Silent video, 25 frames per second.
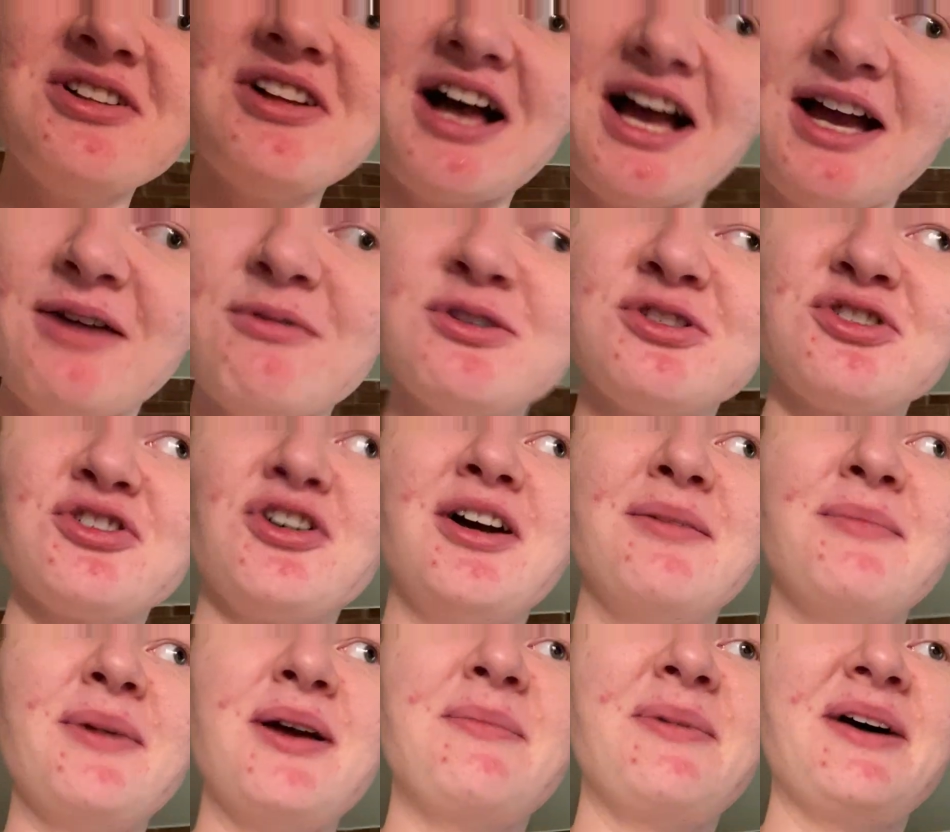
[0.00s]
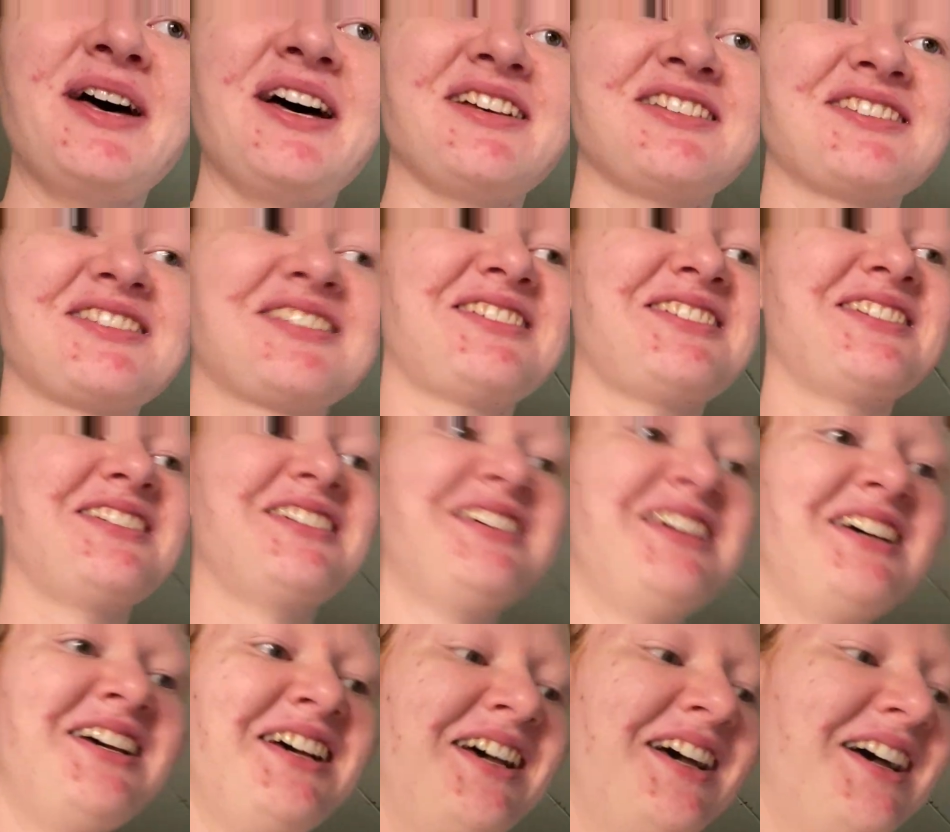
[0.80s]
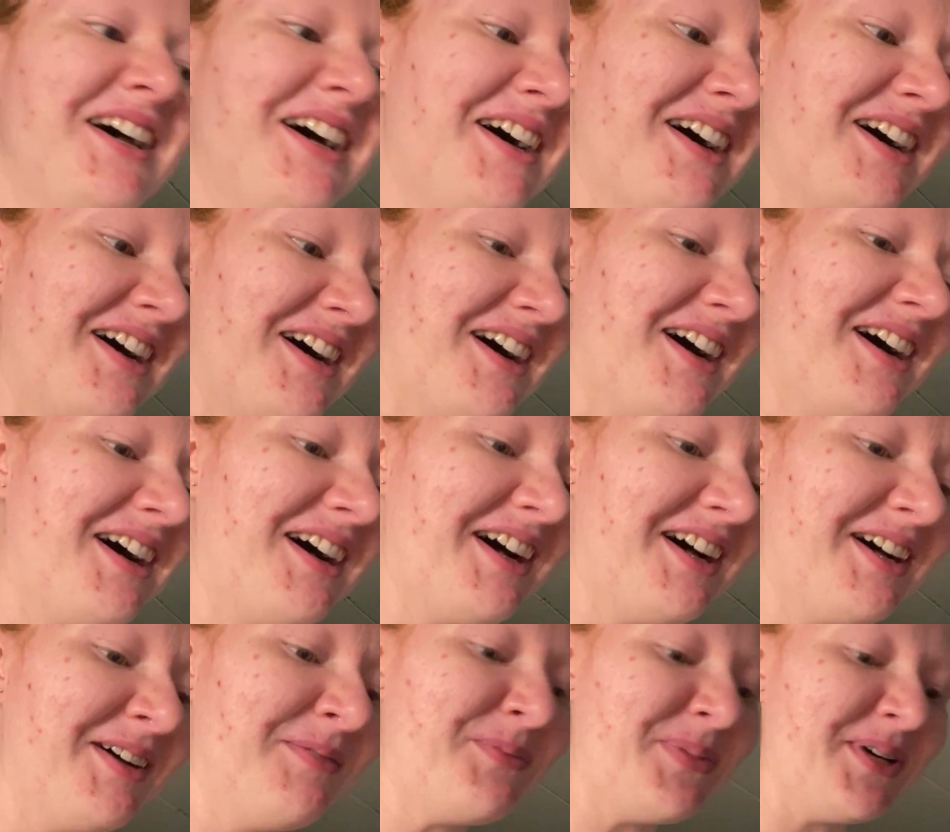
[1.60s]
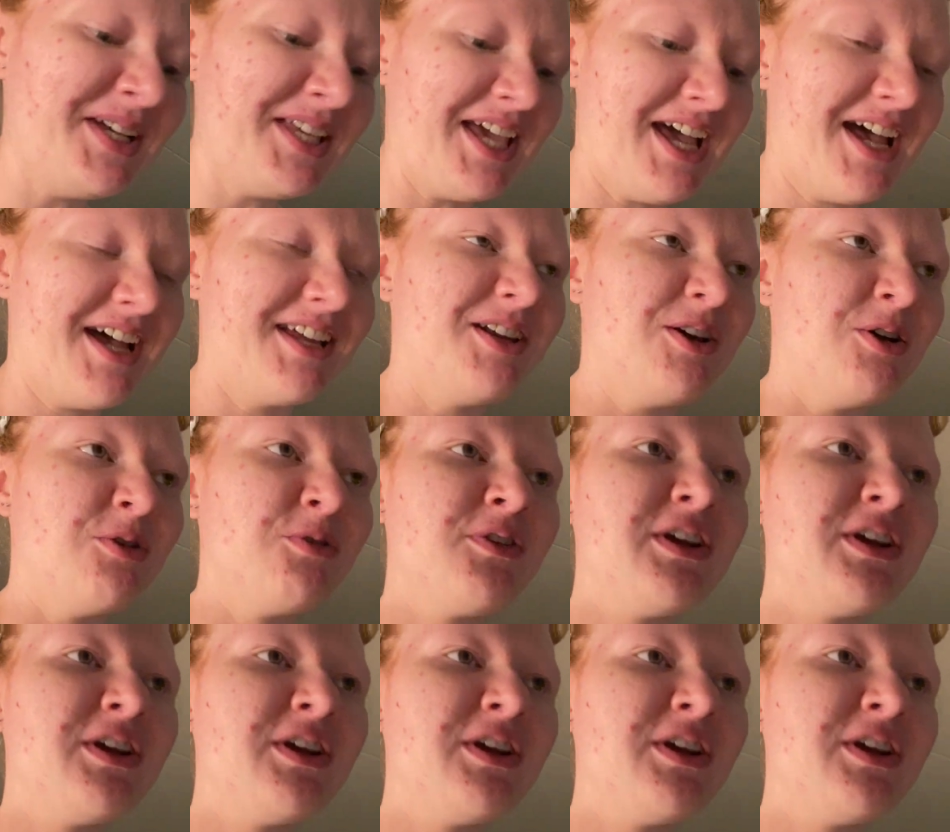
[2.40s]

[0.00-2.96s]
I will try my best. But yeah, no,